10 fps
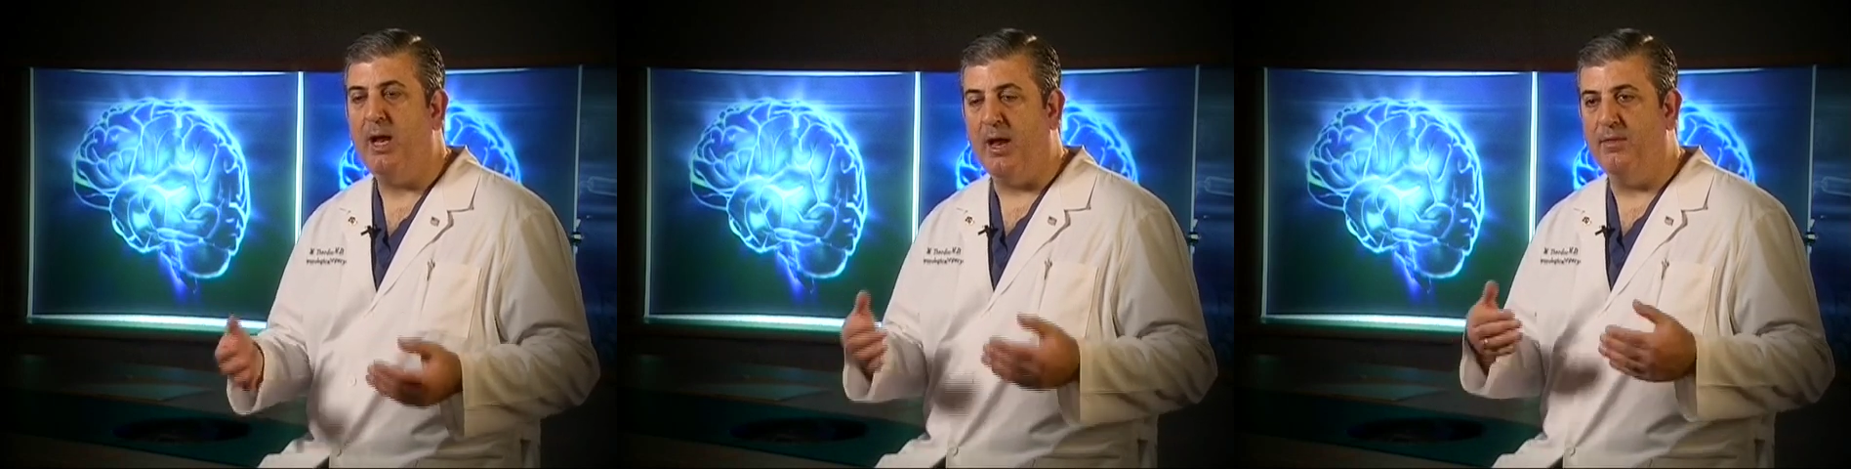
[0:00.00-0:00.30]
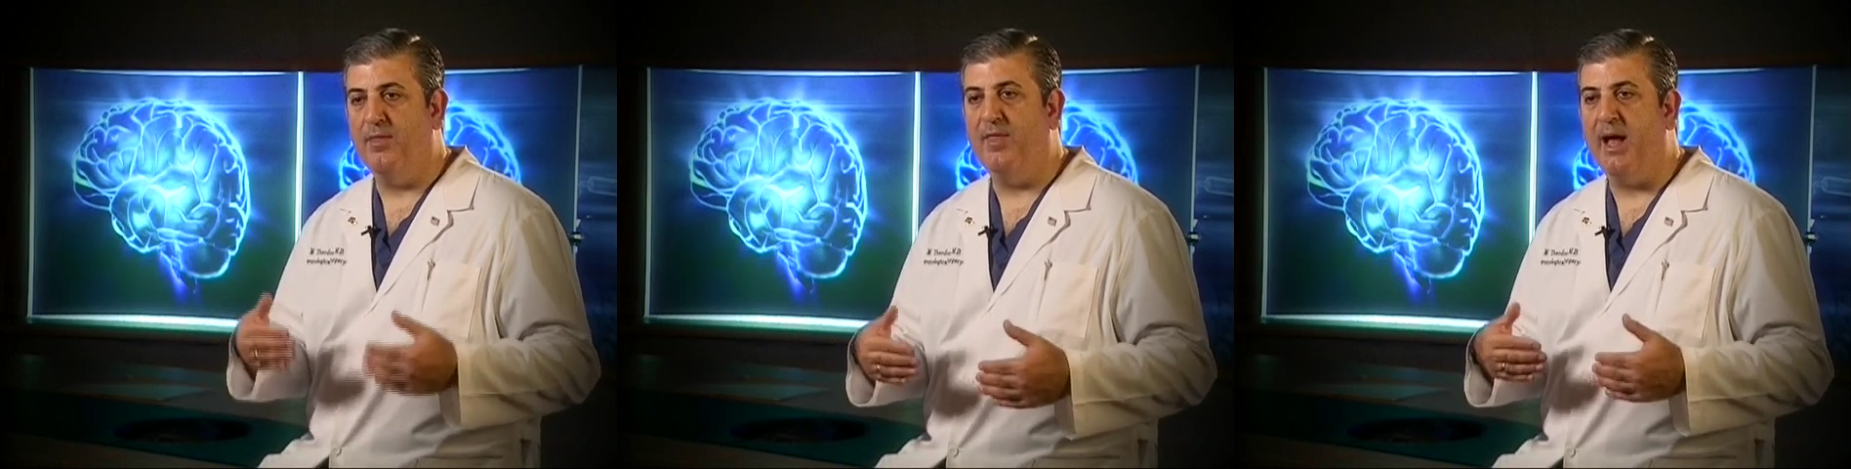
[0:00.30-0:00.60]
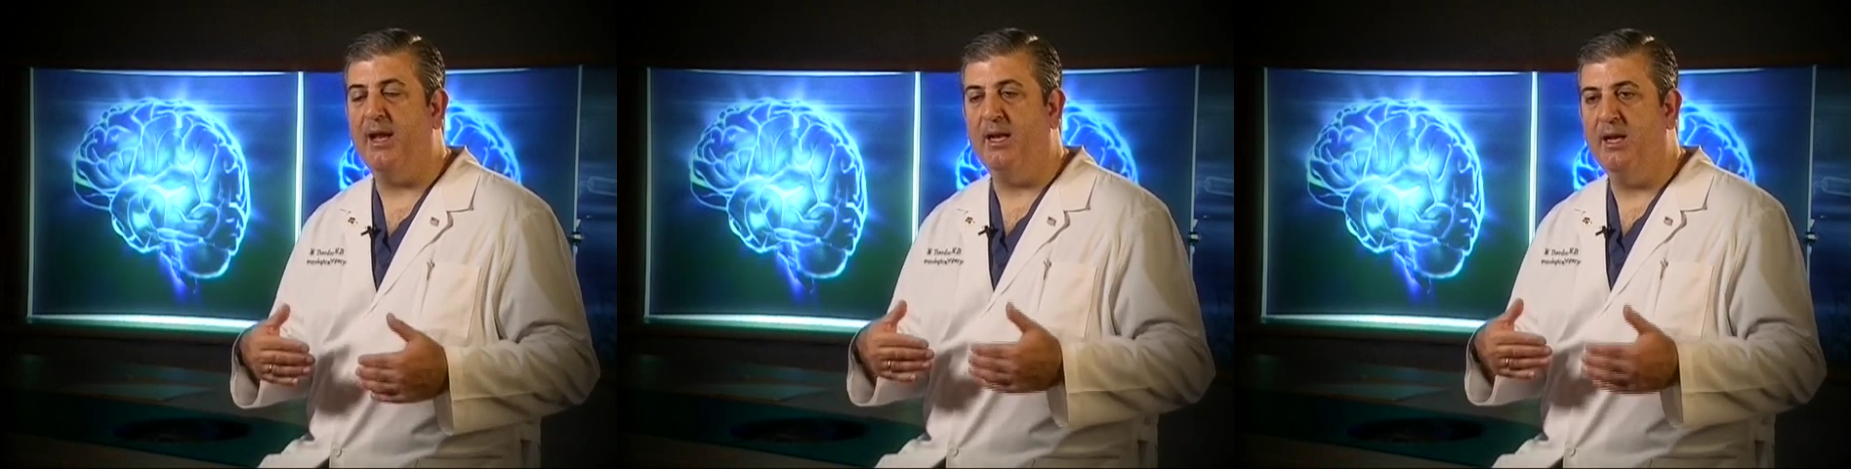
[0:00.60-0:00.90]
and
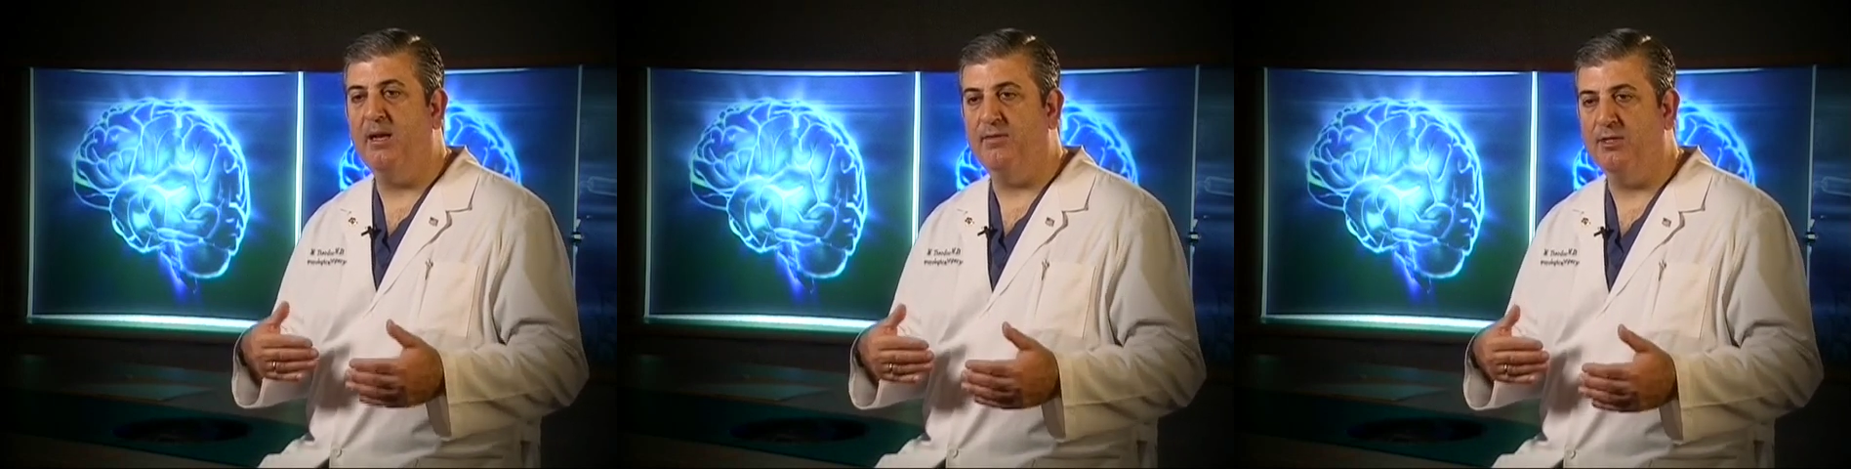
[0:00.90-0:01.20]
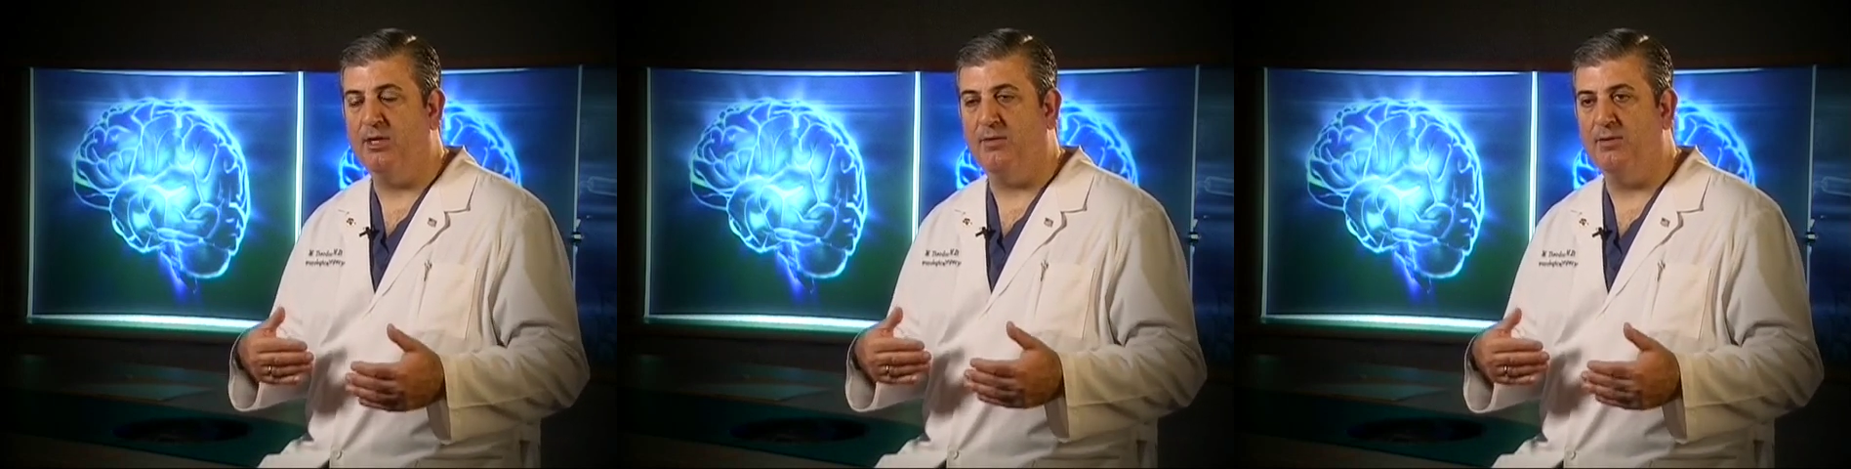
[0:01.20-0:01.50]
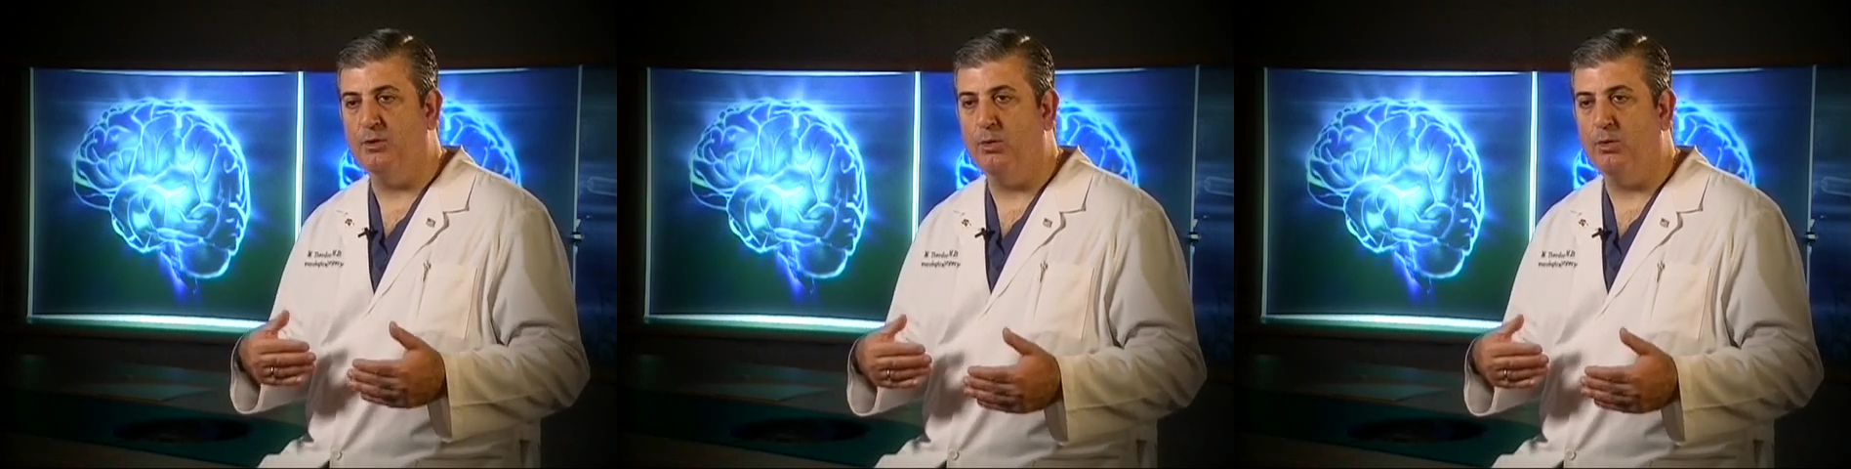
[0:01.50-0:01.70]
that in and of itself is